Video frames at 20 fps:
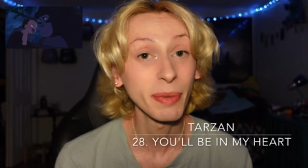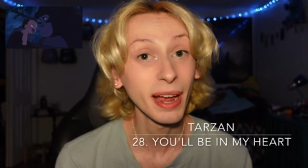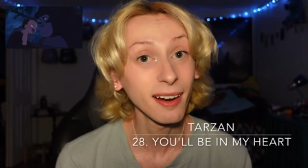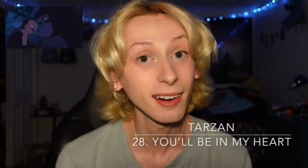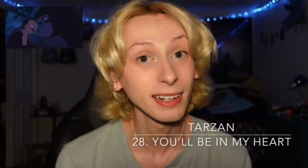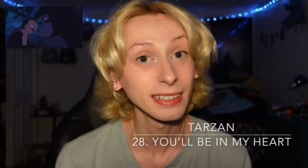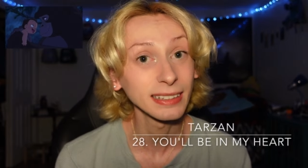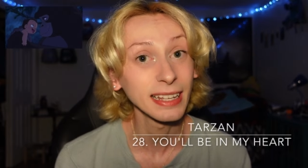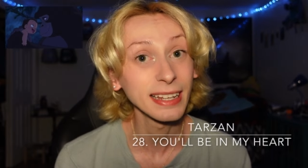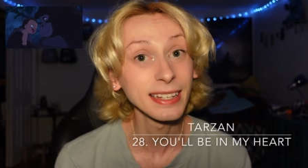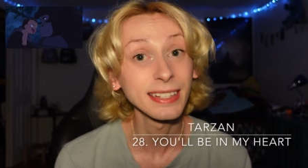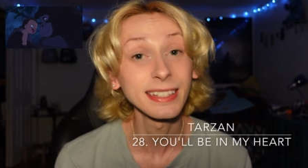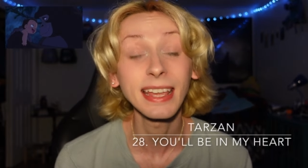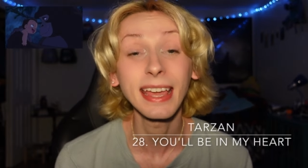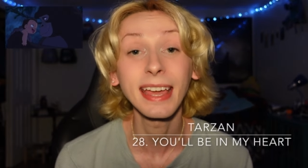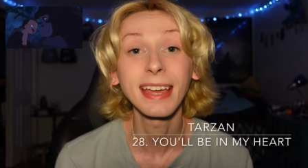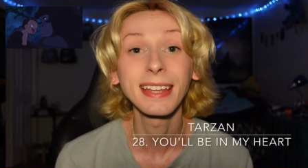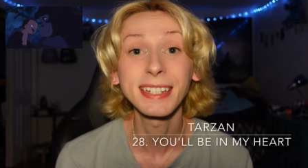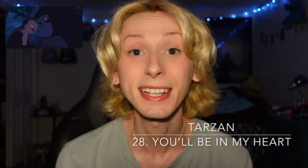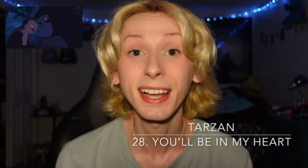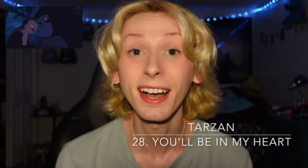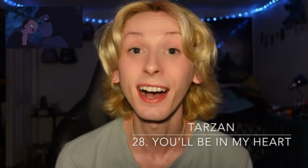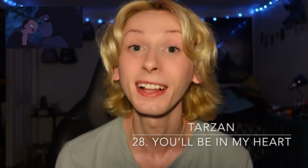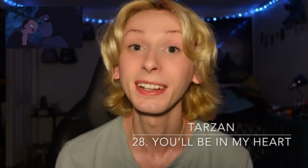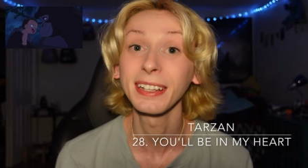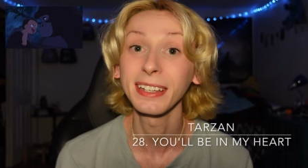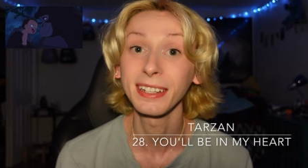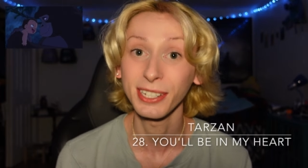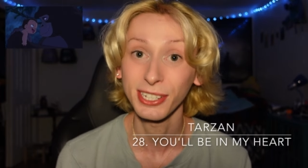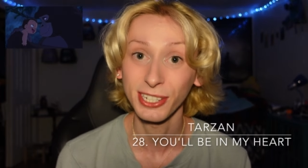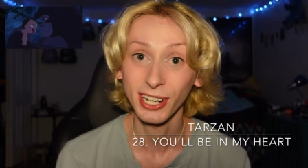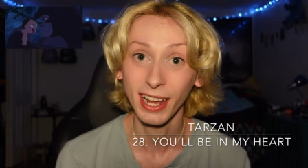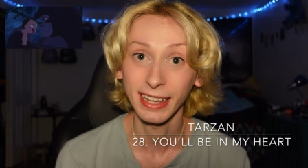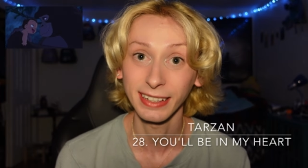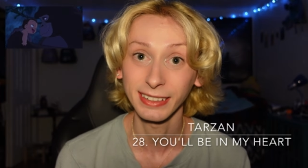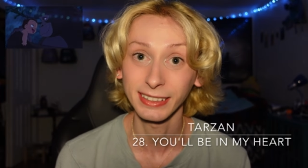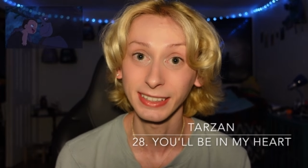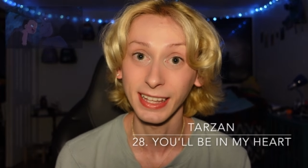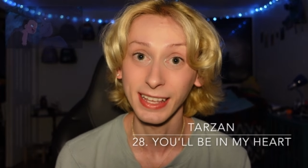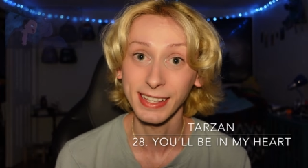parentless and Kala
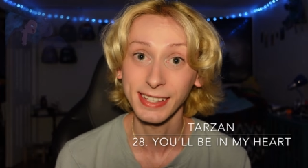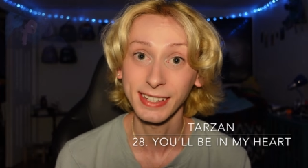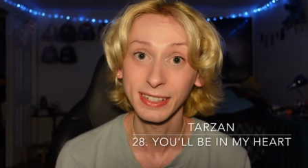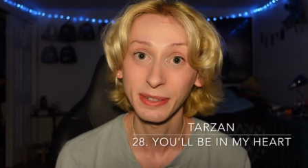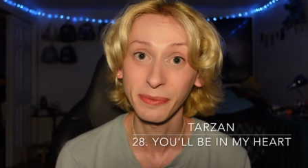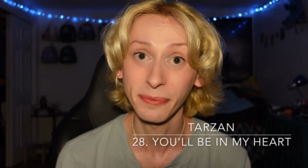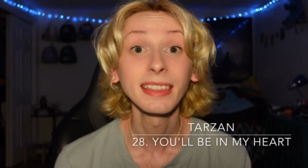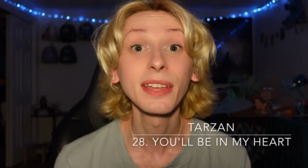childless.